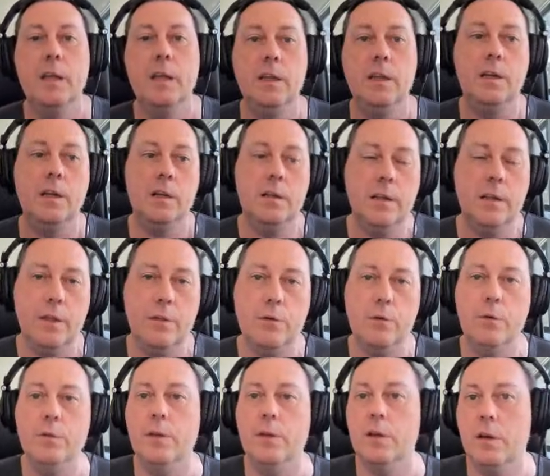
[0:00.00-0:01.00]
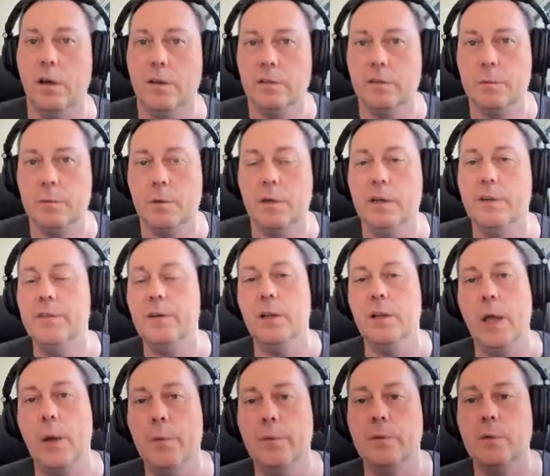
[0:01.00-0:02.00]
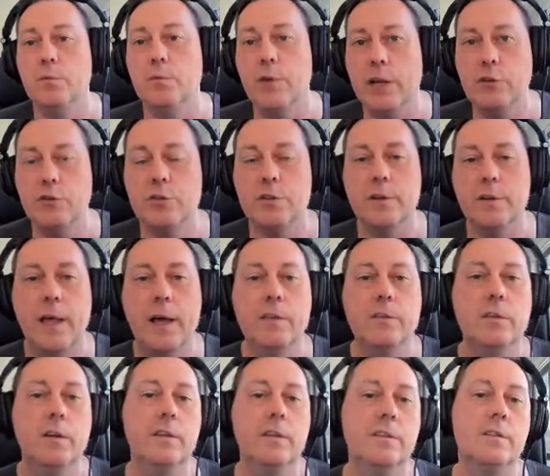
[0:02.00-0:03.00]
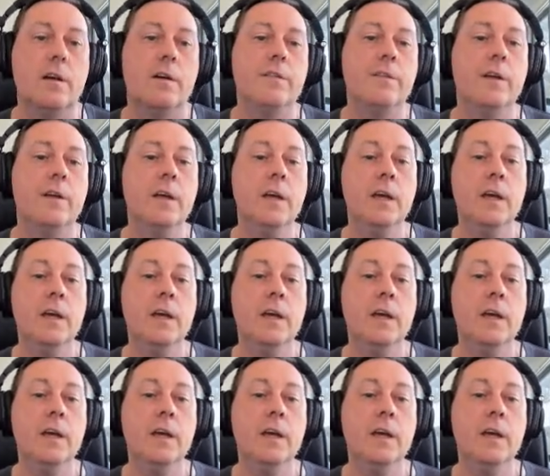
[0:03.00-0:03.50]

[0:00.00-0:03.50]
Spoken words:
you can click through on the customer if you're allowing to register, that sort of stuff.